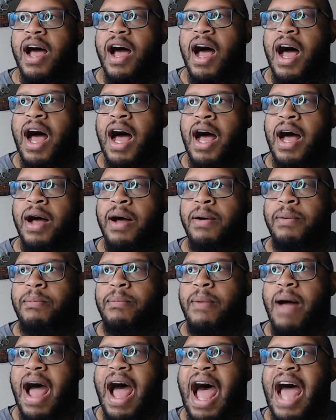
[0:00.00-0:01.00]

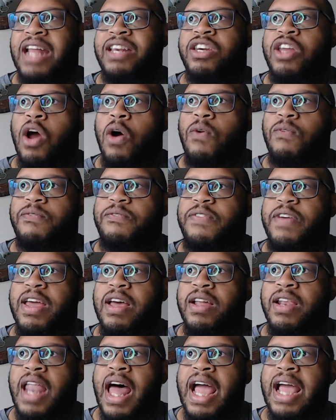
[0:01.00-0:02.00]
Um, I don't
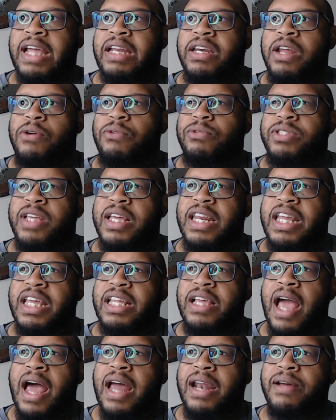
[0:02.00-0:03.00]
feel like there was any
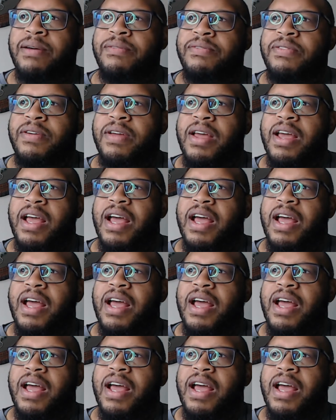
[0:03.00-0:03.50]
kind of.